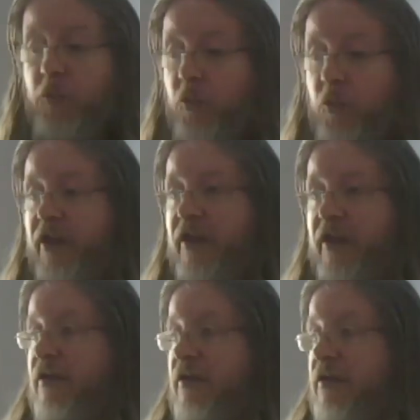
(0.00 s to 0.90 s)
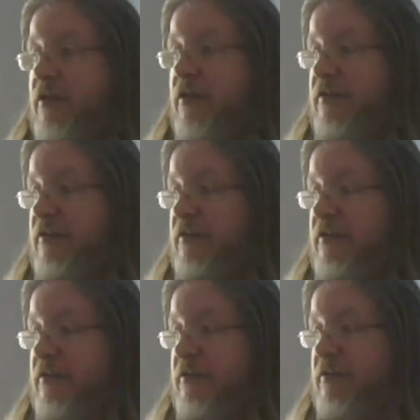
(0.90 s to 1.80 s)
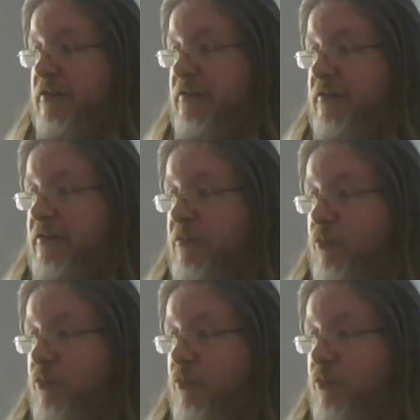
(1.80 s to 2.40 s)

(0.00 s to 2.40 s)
We are